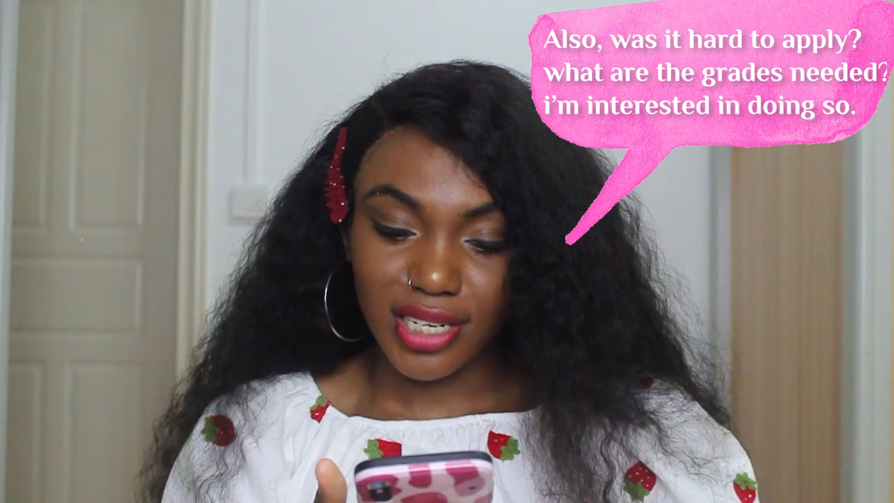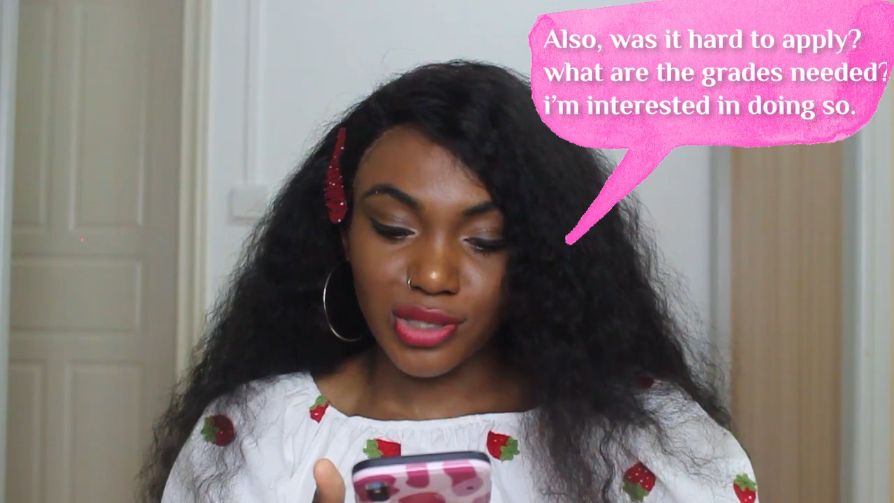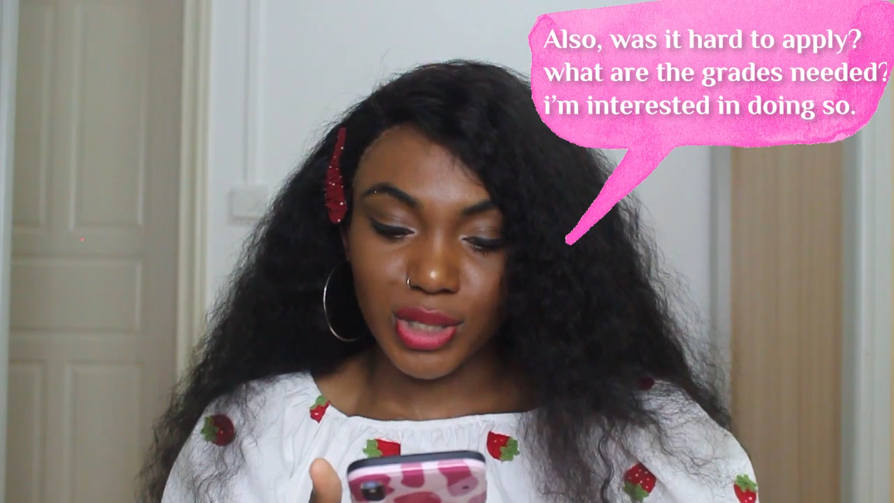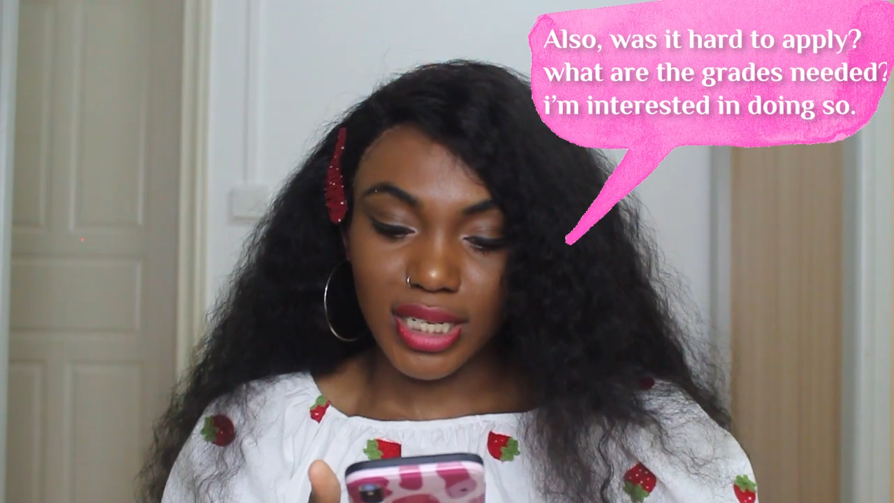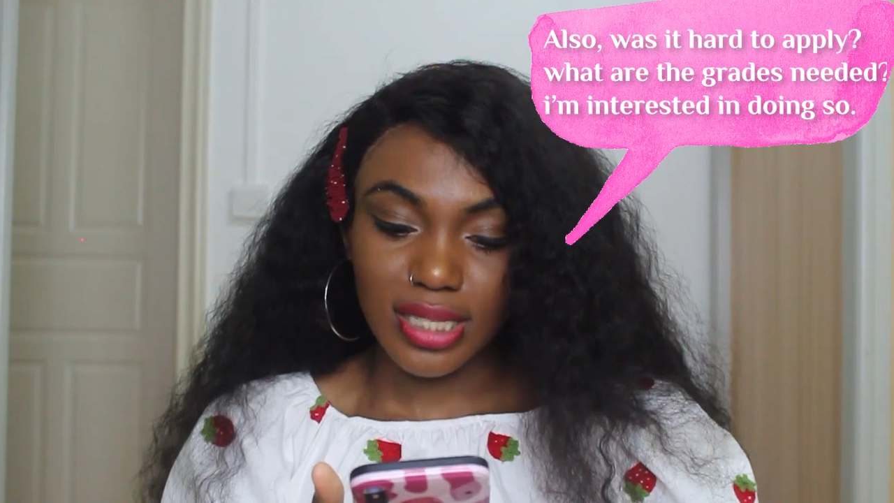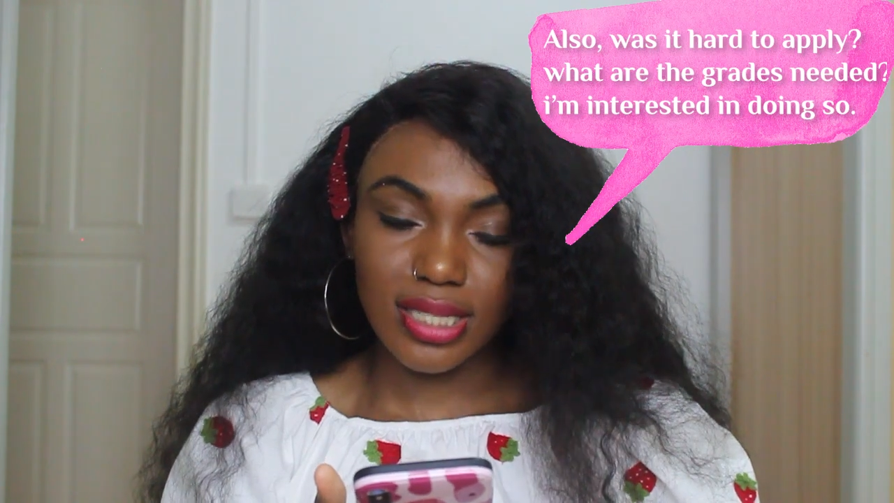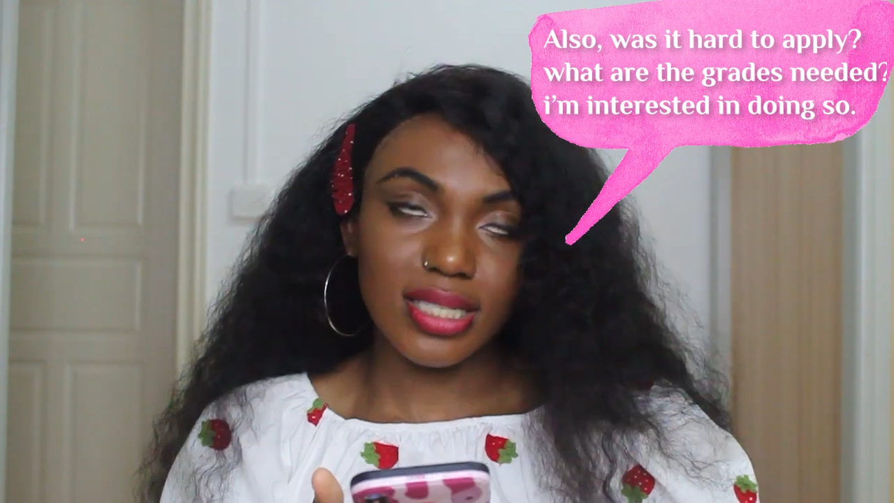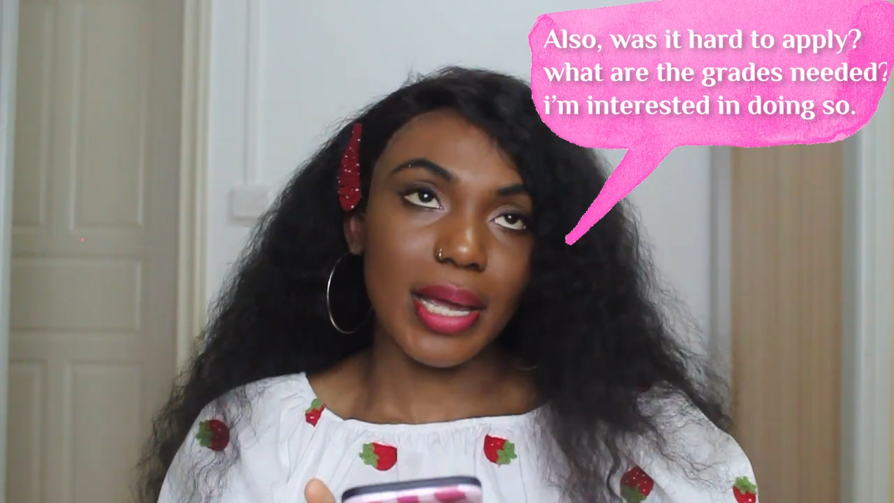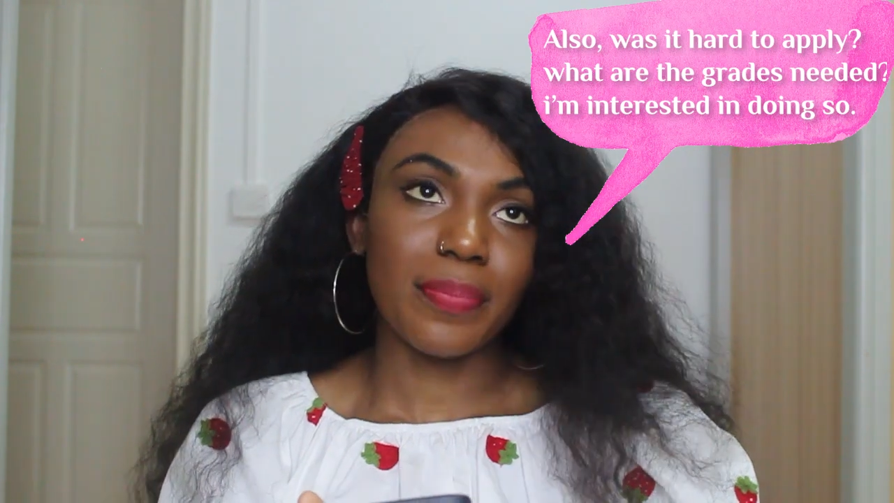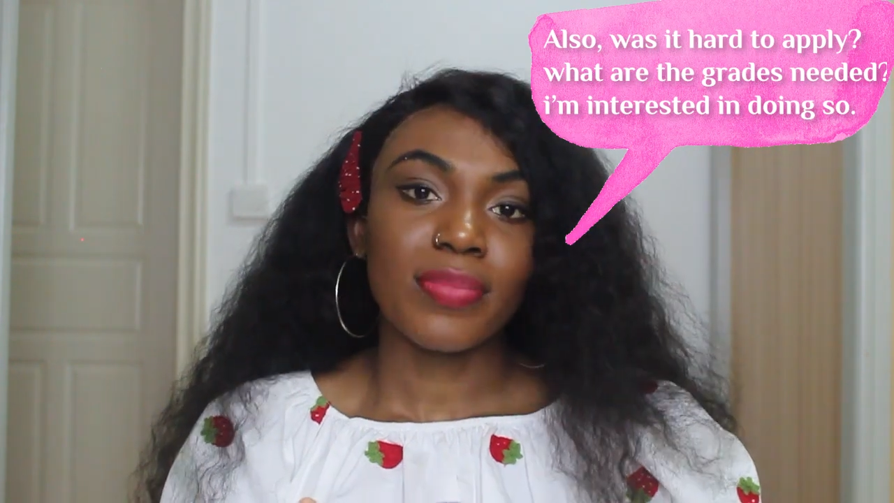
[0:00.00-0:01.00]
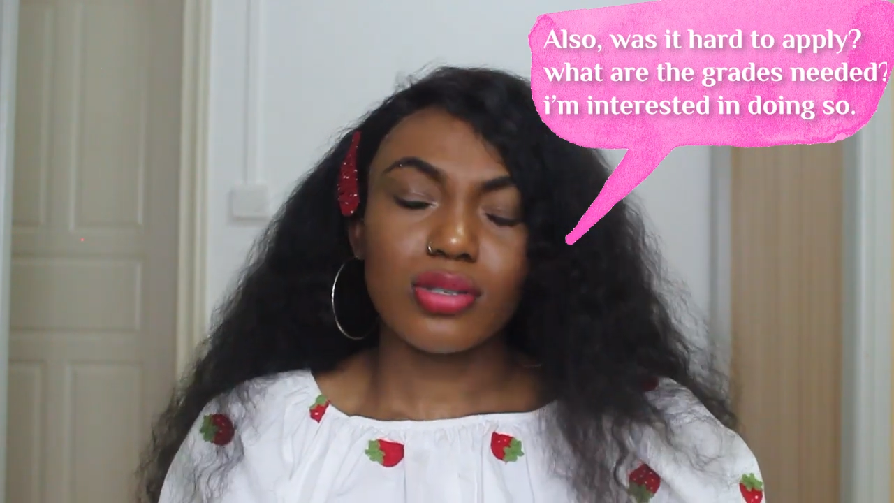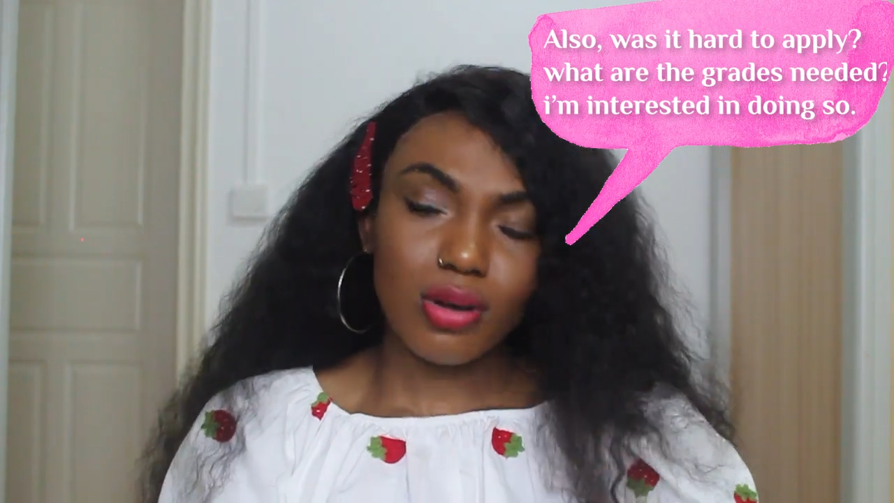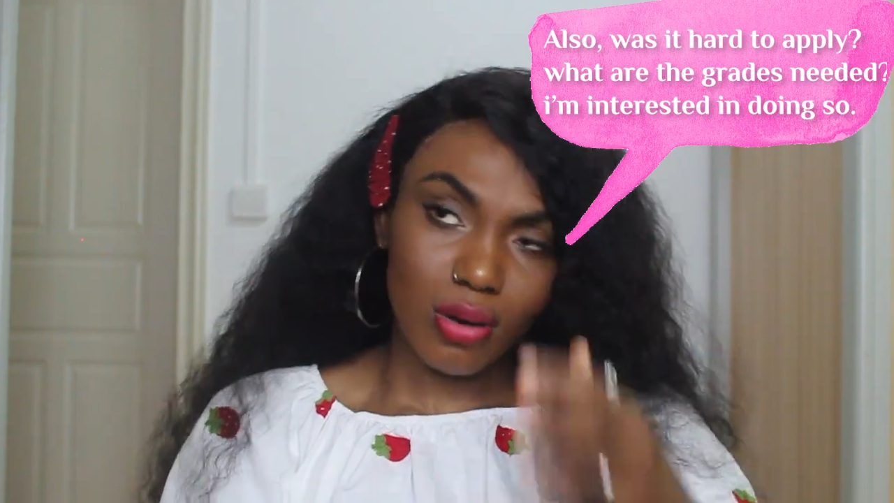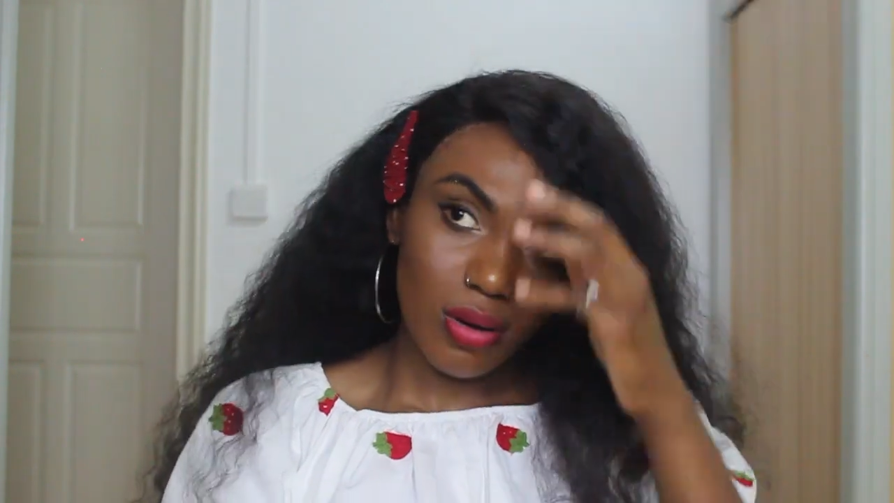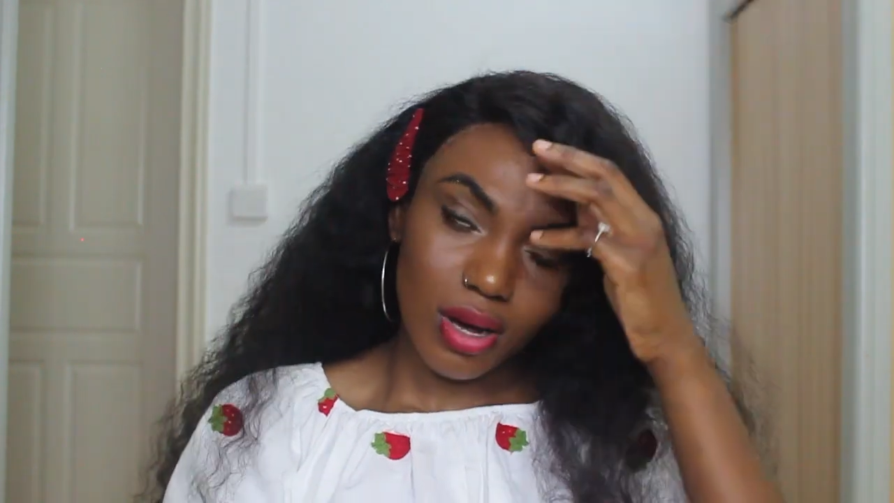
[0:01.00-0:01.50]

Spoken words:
in doing the same. So